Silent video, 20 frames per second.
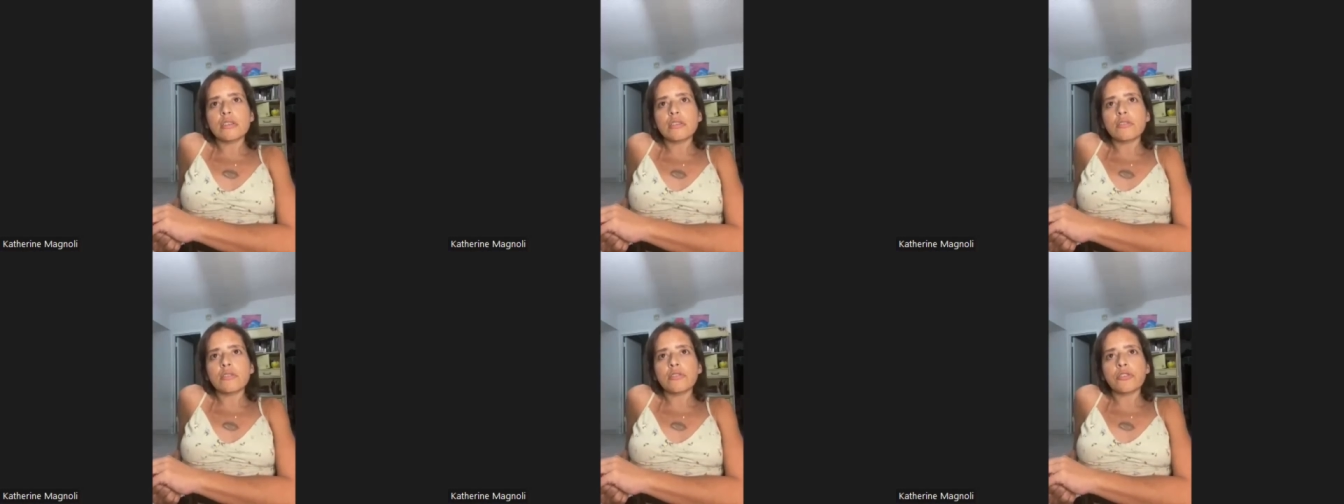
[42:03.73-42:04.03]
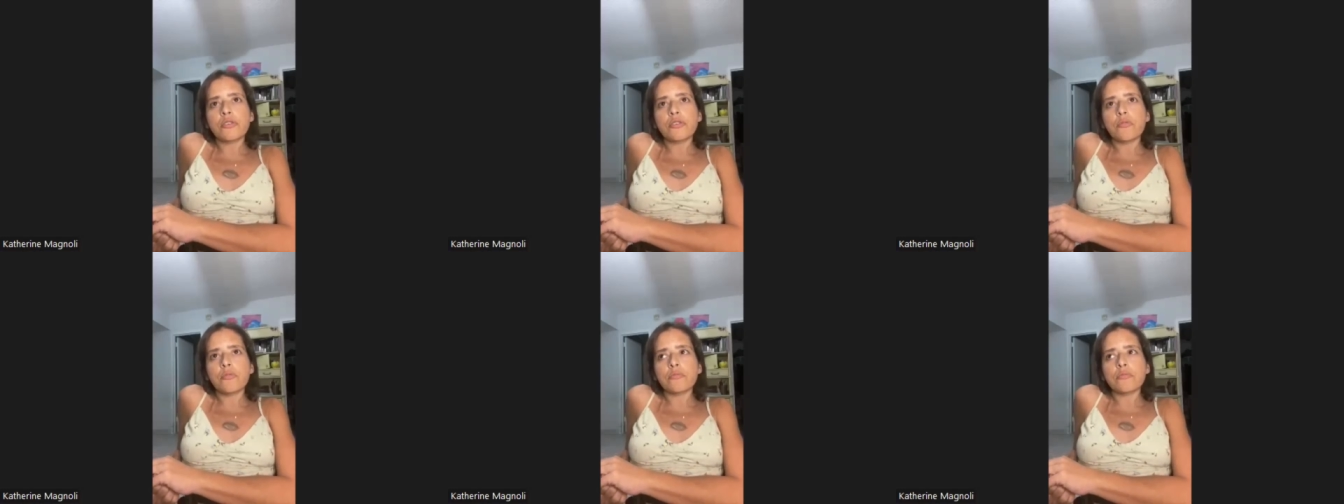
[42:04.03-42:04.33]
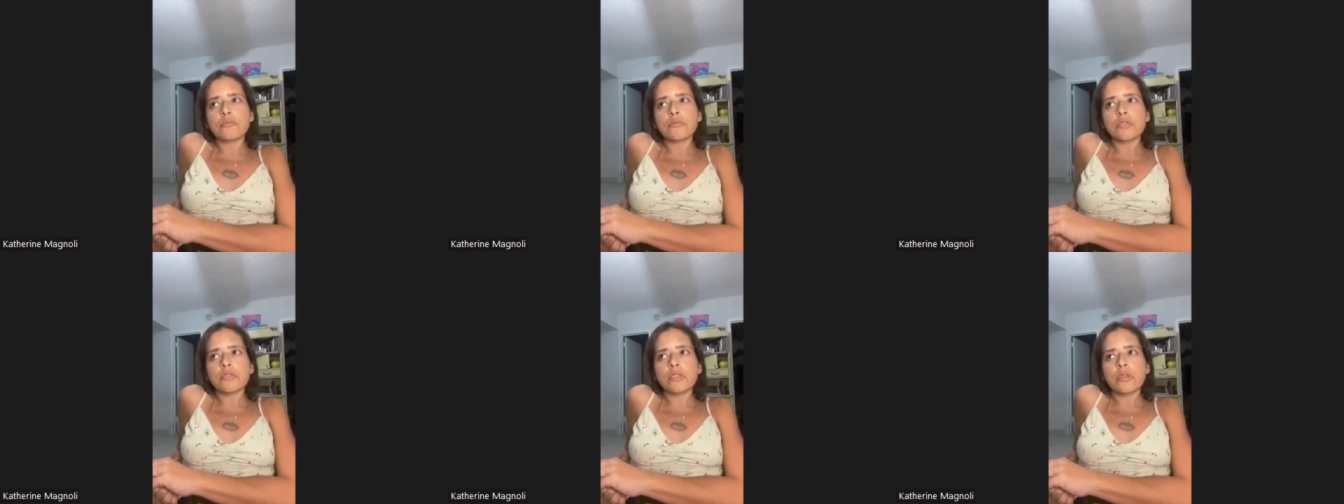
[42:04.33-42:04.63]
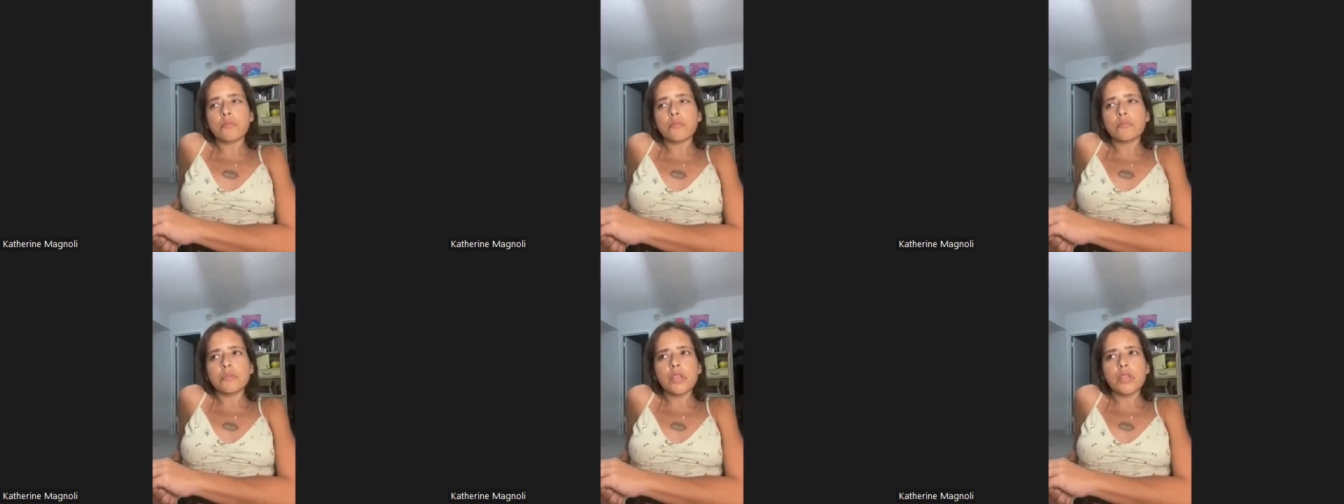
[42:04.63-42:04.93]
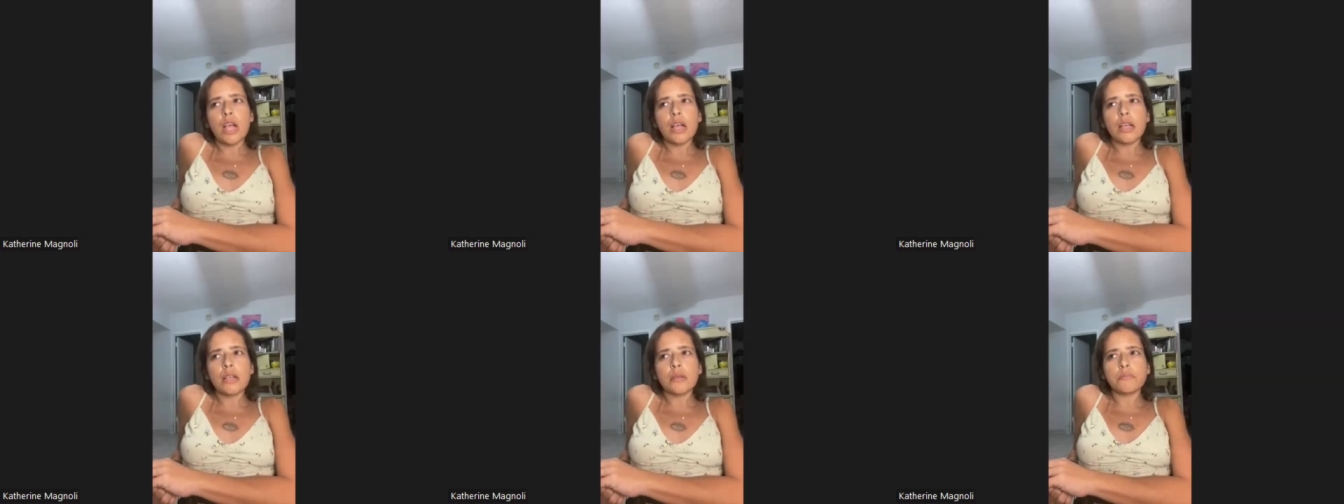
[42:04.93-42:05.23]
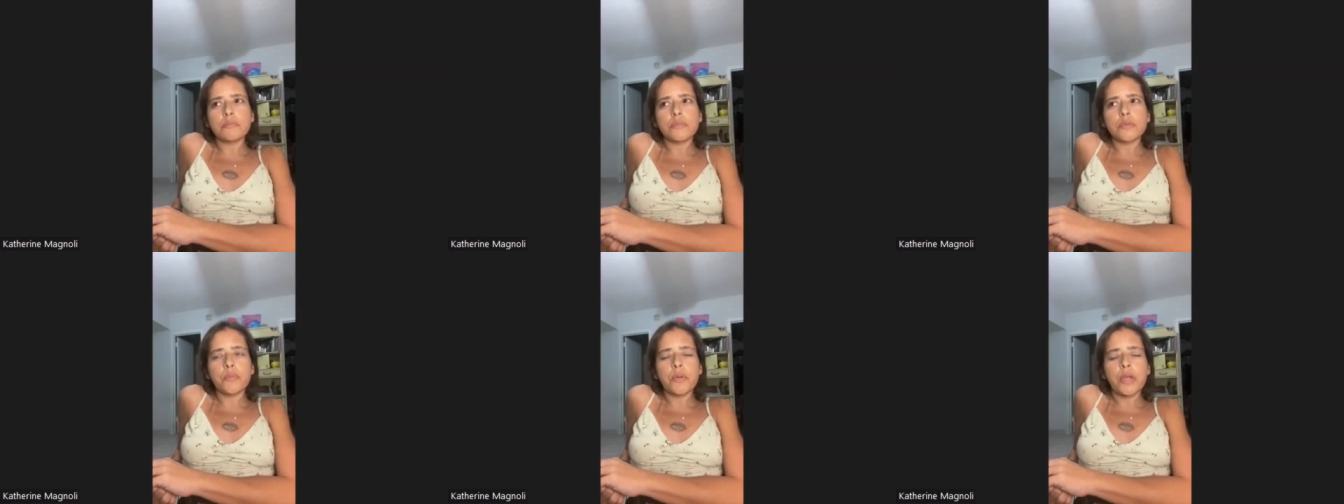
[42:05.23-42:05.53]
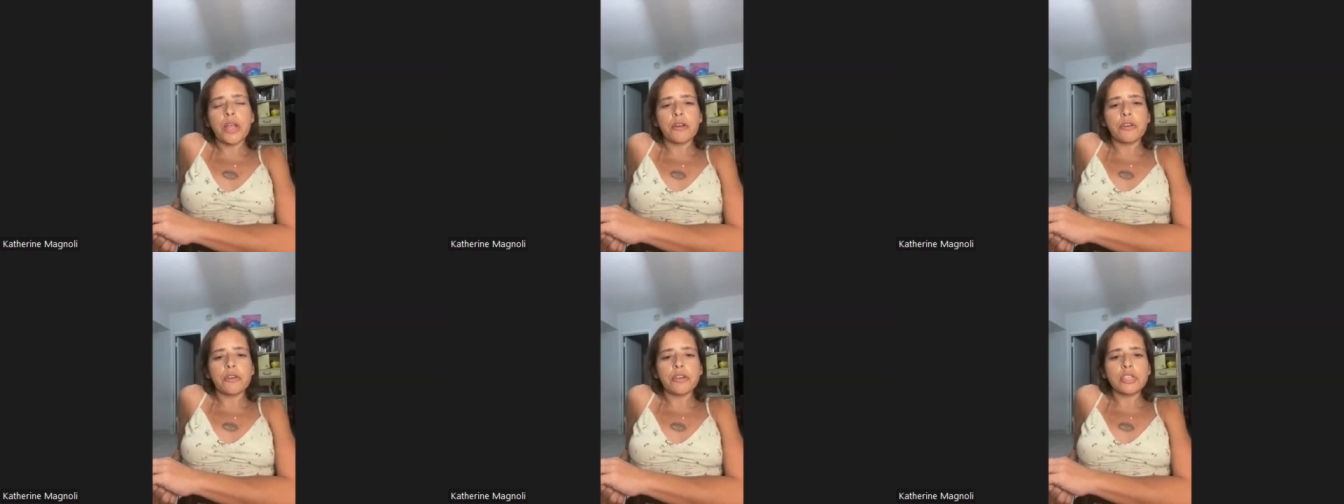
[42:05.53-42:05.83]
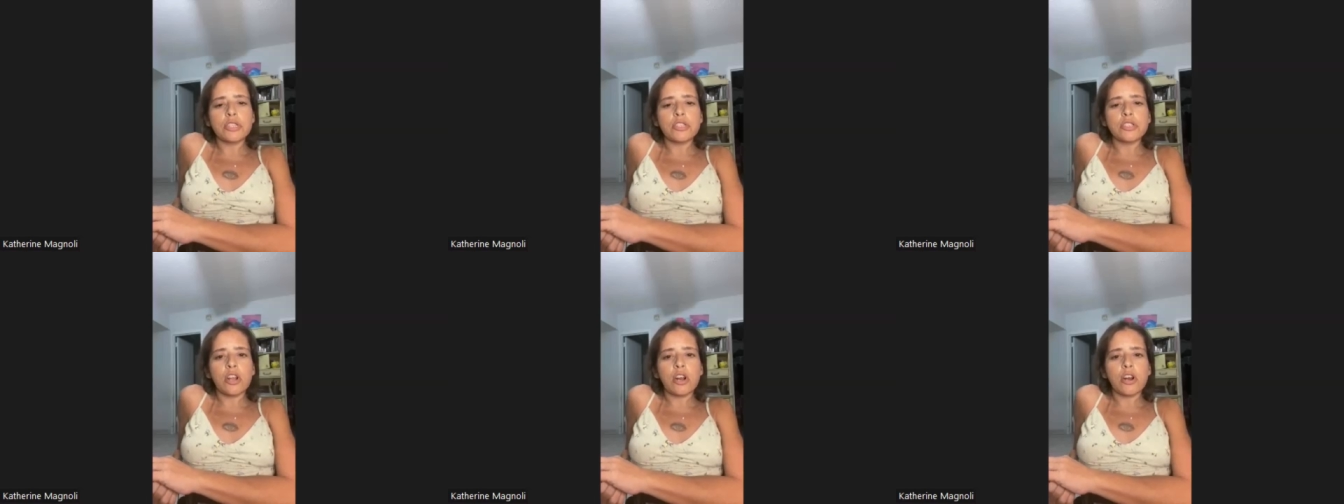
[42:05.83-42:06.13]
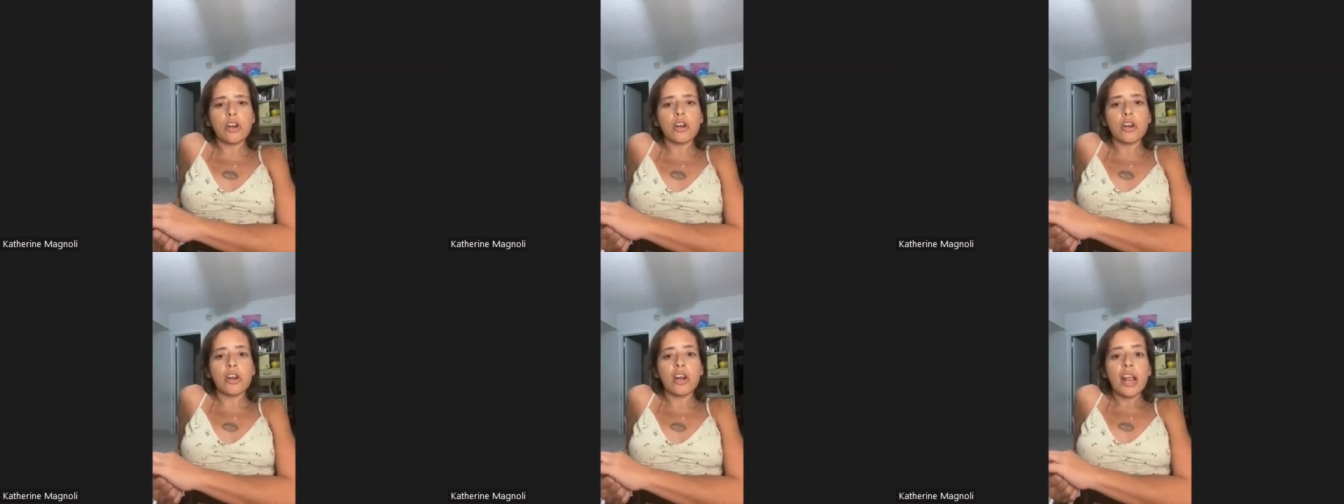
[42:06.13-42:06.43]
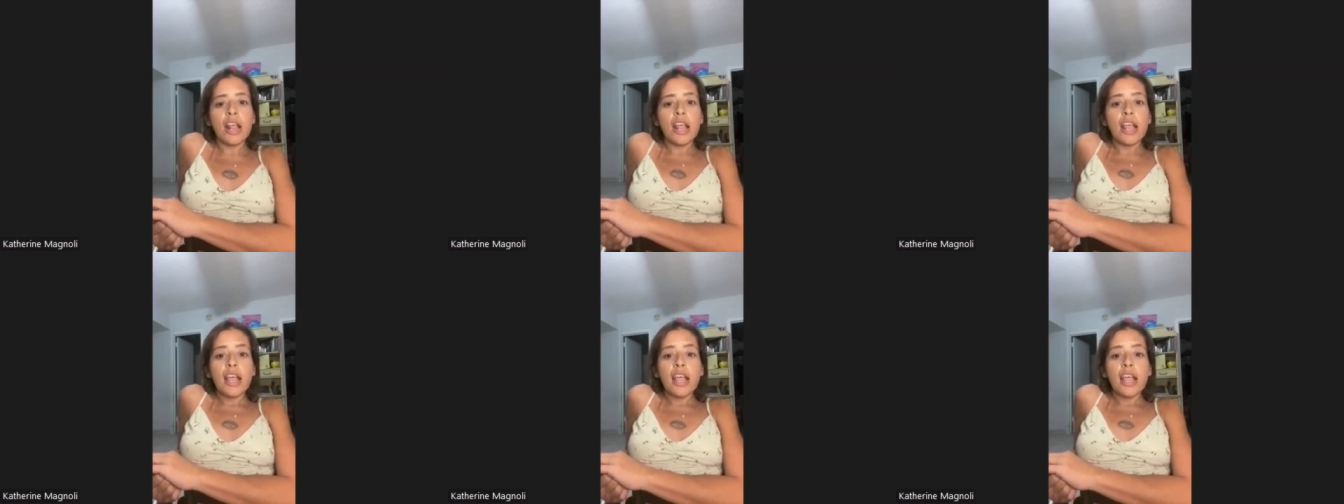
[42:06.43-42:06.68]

you know, sometimes parents are